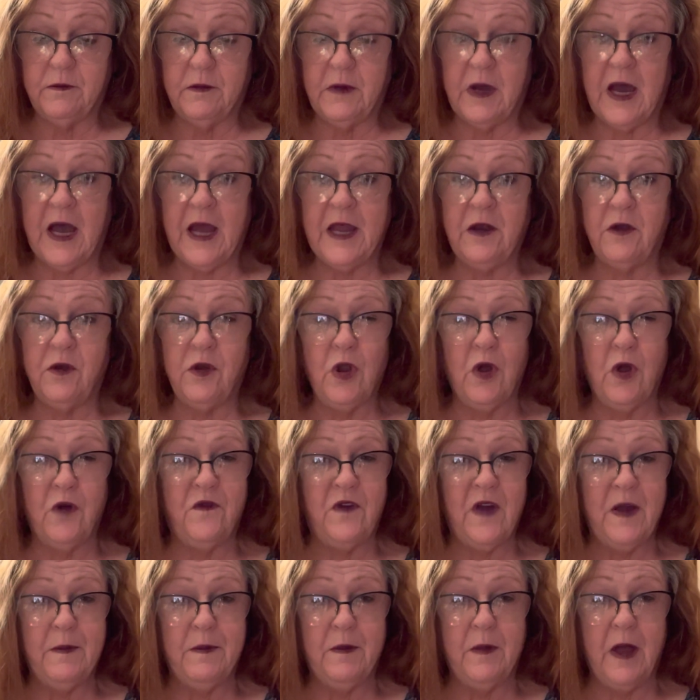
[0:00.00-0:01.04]
I don't know if
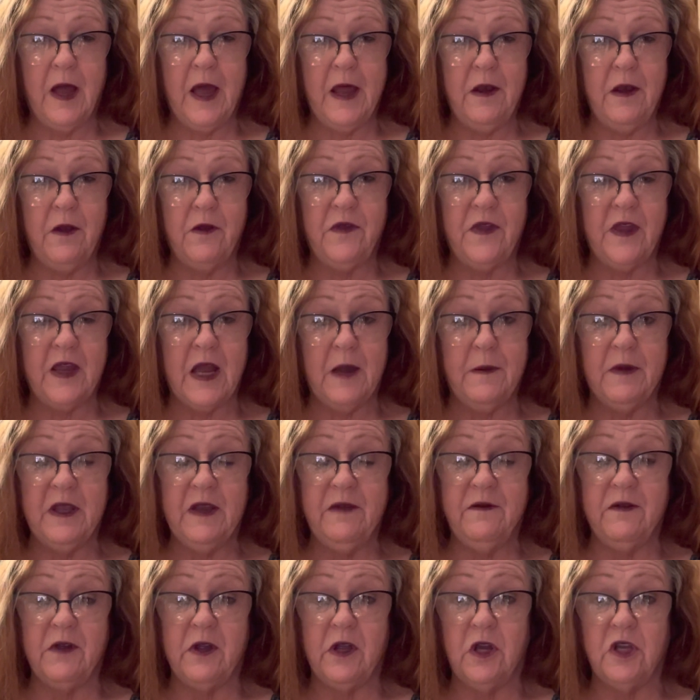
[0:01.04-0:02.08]
I, I don't think I
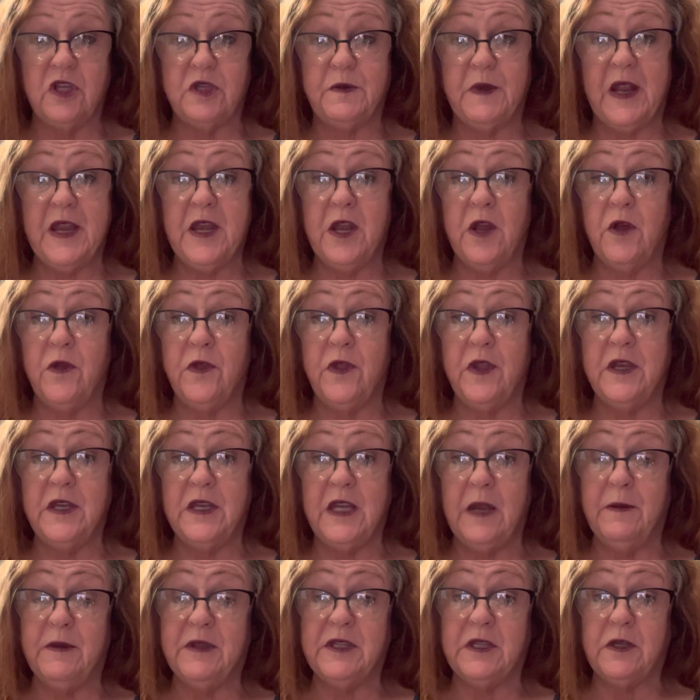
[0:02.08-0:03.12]
believe in ghosts, but I know that
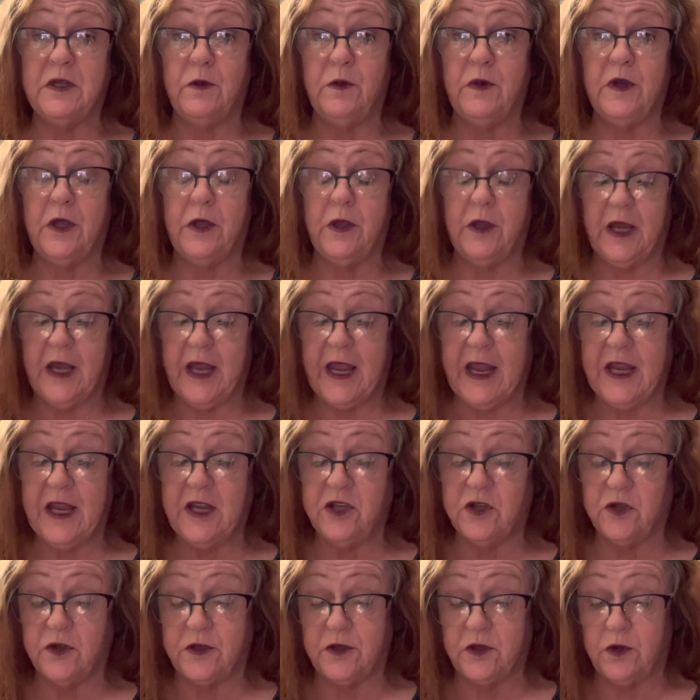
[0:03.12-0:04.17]
demons are real and
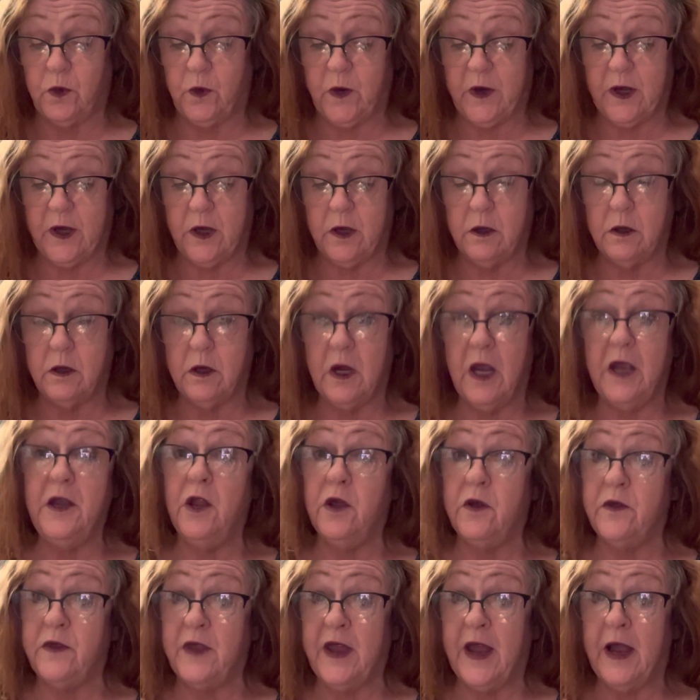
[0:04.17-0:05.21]
angels are real. I
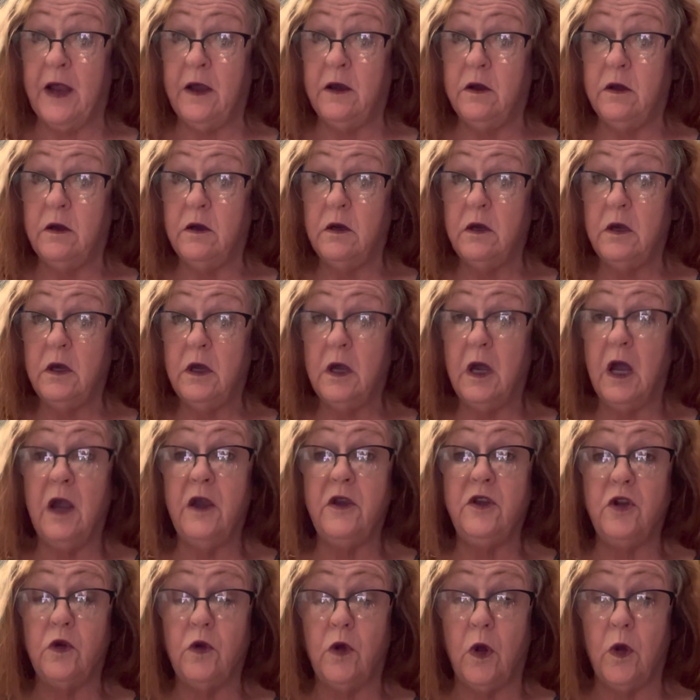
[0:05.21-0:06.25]
know that. I
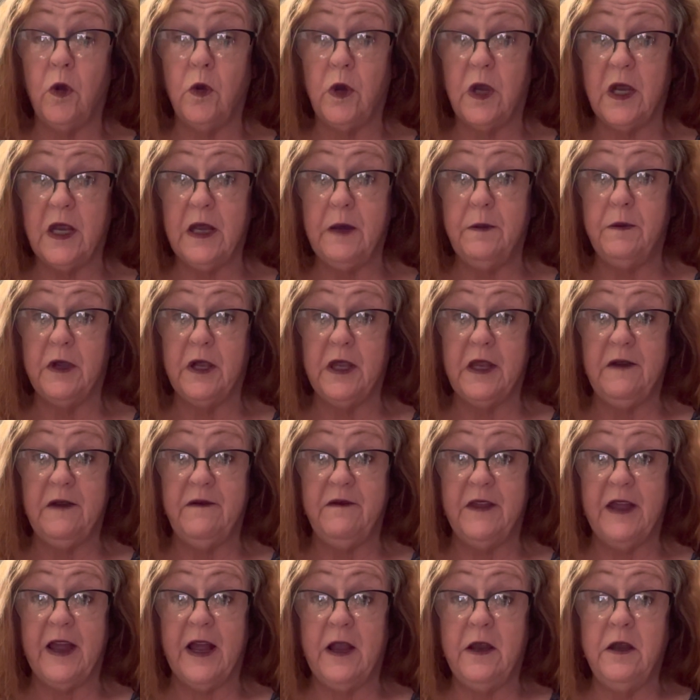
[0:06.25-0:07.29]
totally believe
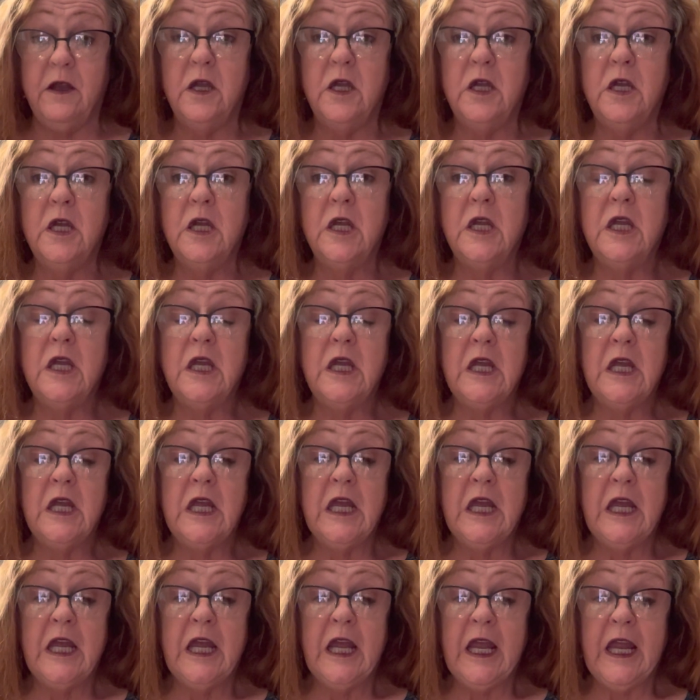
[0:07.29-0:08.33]
that.
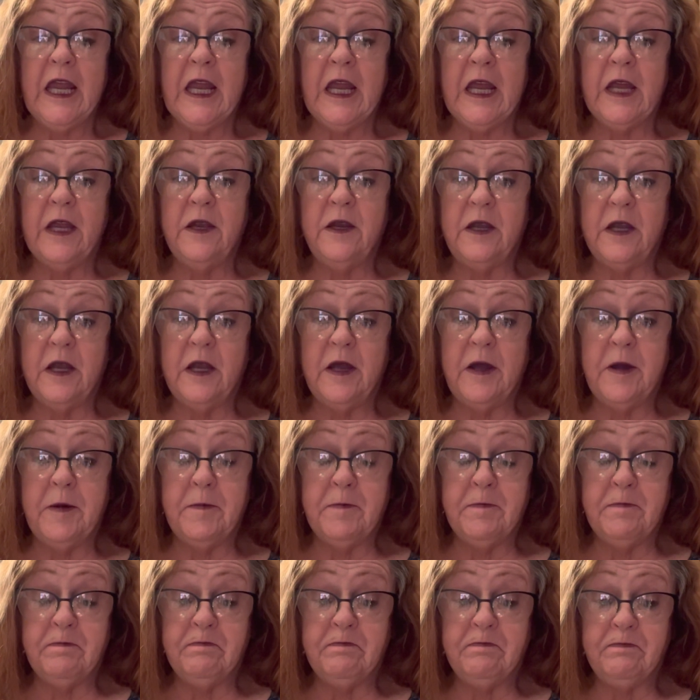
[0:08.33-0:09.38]
And,
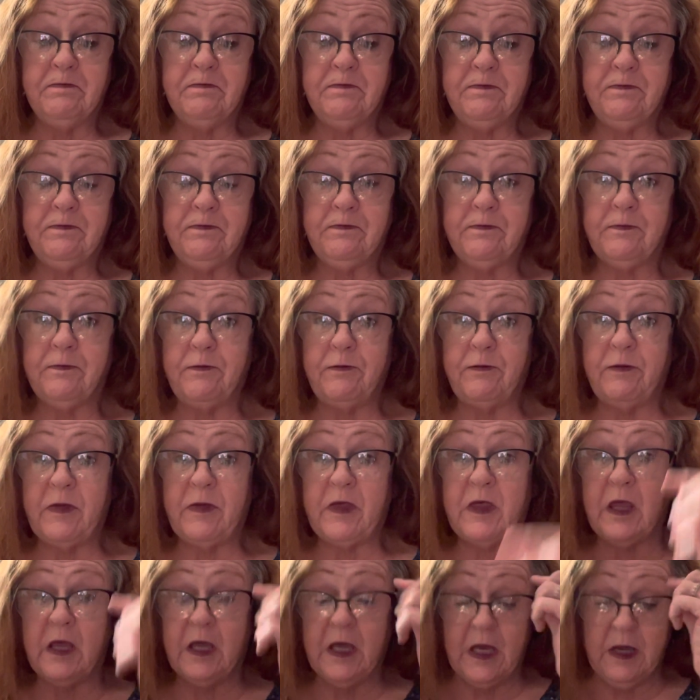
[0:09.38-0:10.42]
um,
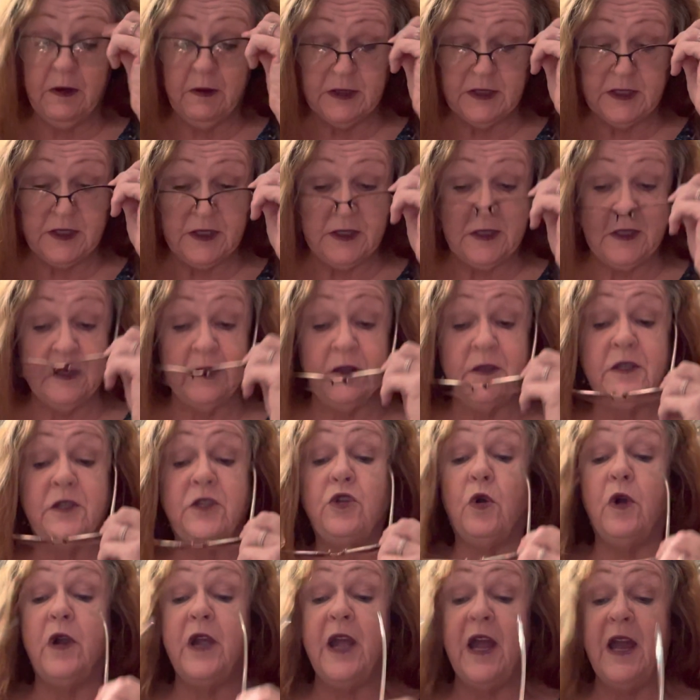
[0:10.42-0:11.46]
anyways, the
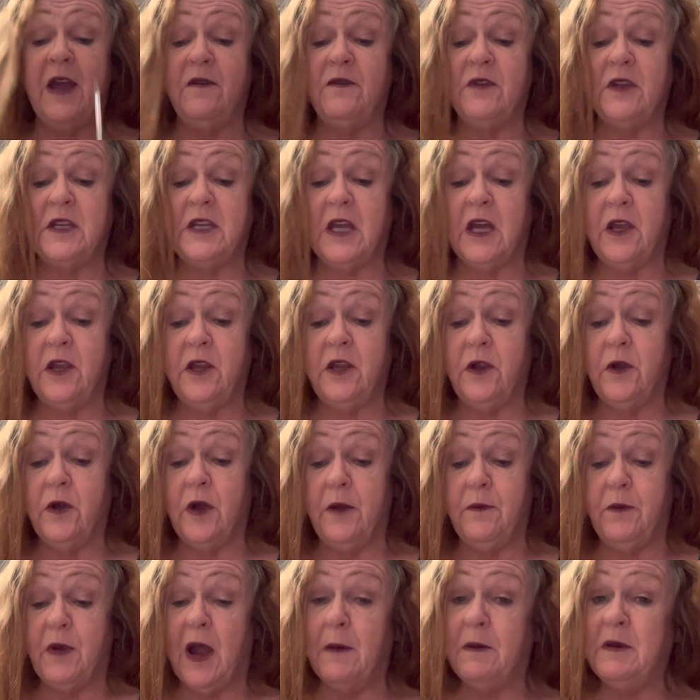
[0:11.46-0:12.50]
story I have to tell you, I
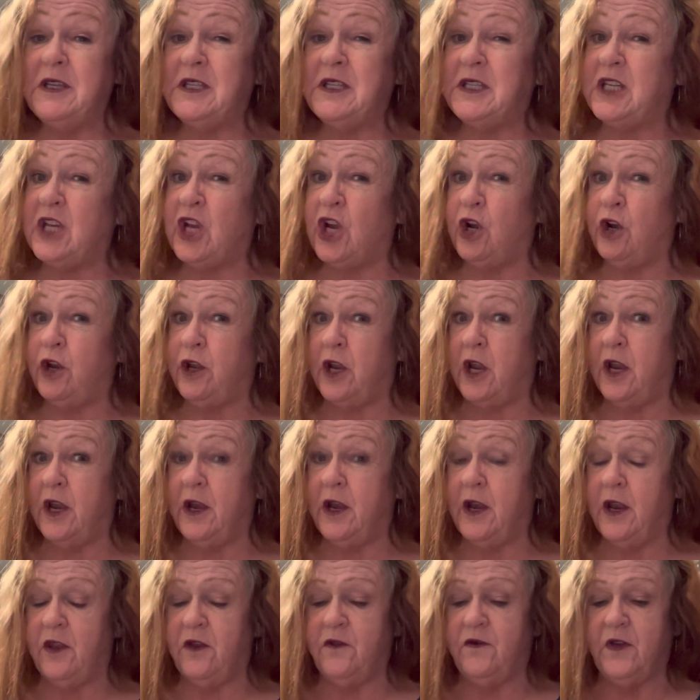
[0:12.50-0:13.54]
probably shared it on
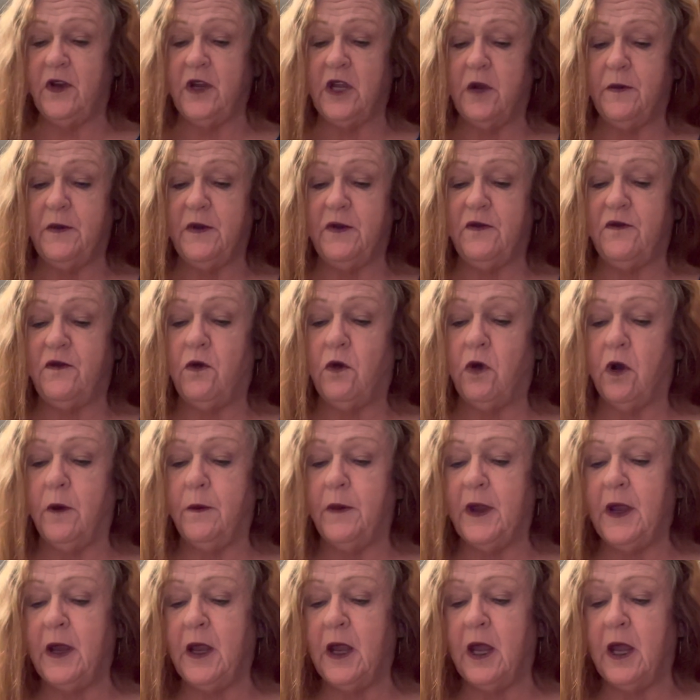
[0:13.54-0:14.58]
another video before, but